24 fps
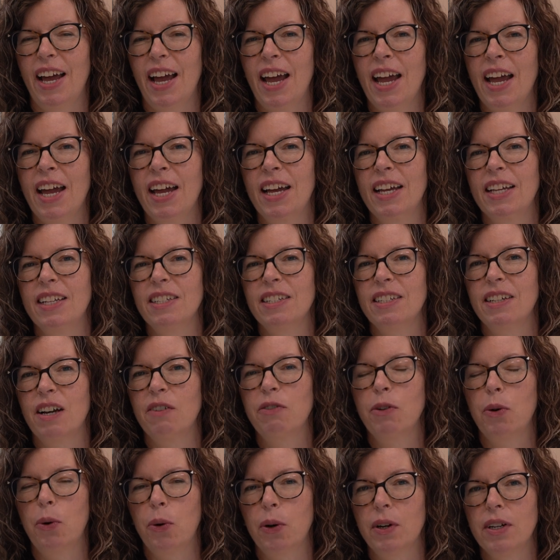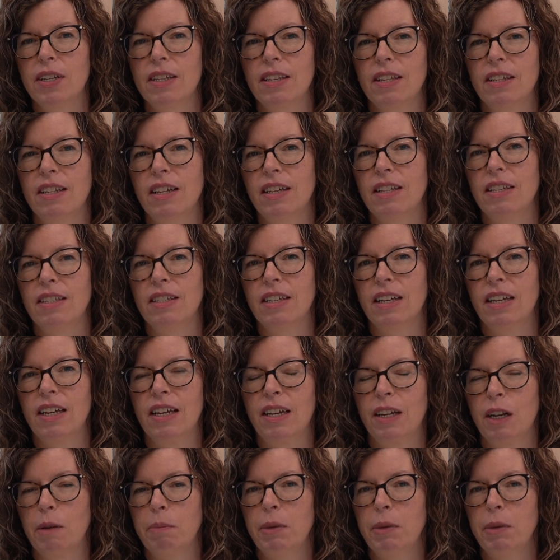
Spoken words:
And of course, does it